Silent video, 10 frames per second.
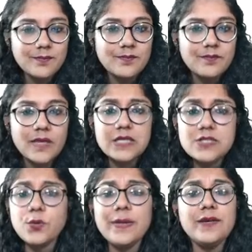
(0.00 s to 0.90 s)
So we
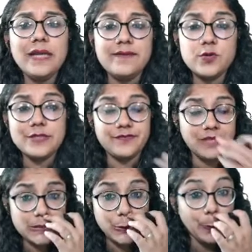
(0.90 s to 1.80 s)
don't have so much of
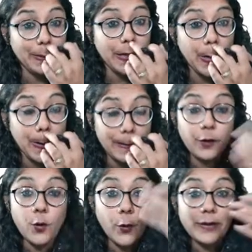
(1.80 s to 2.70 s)
things to be
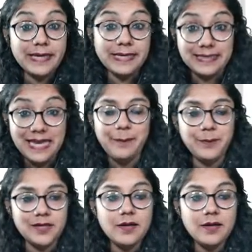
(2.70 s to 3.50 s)
going in depth,